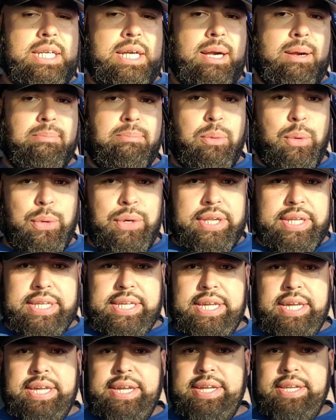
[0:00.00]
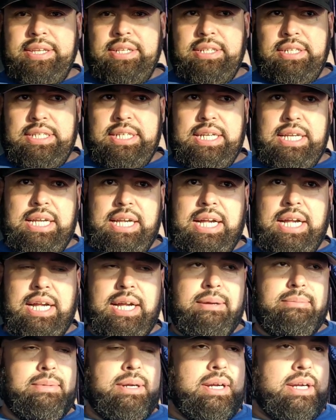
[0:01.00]
I'm born again.
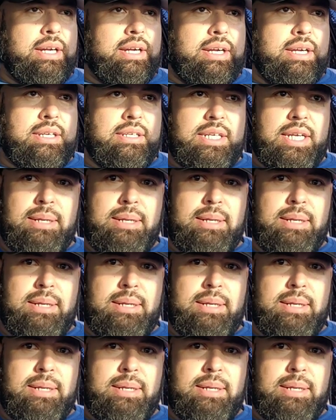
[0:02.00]
I'm a